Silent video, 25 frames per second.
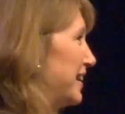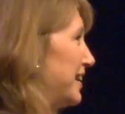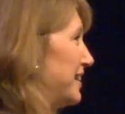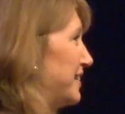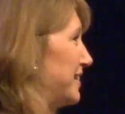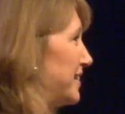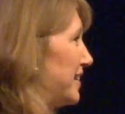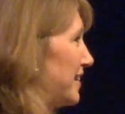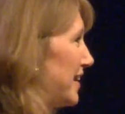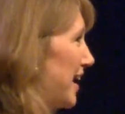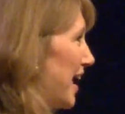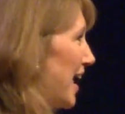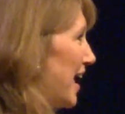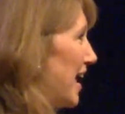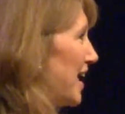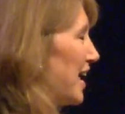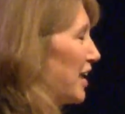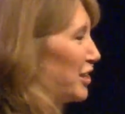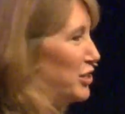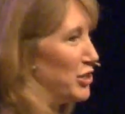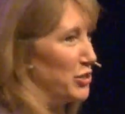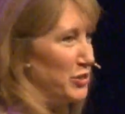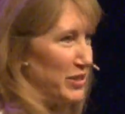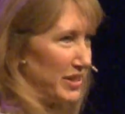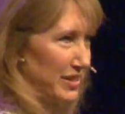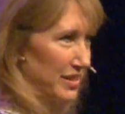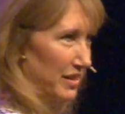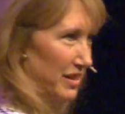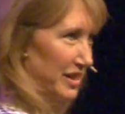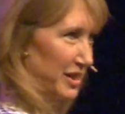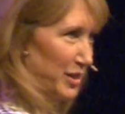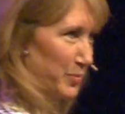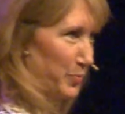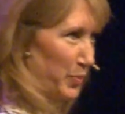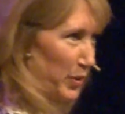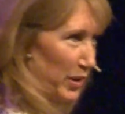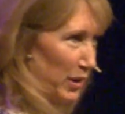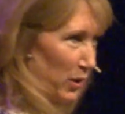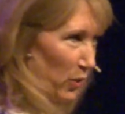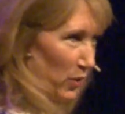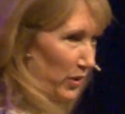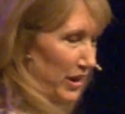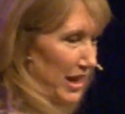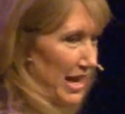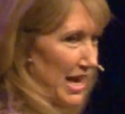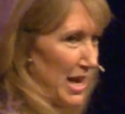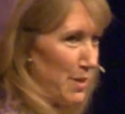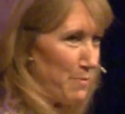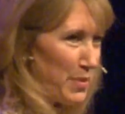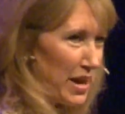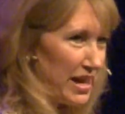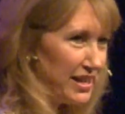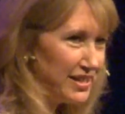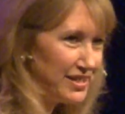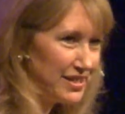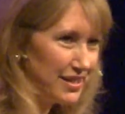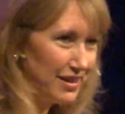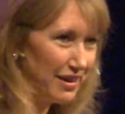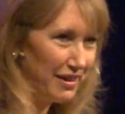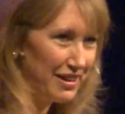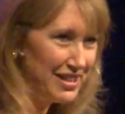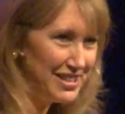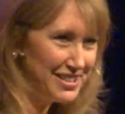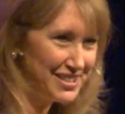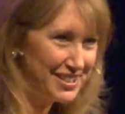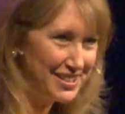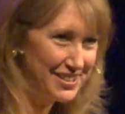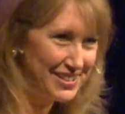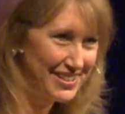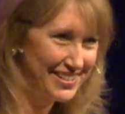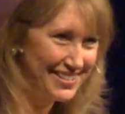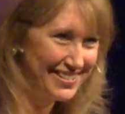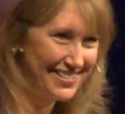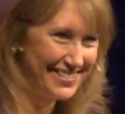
today and you decide to put it on eBay tonight,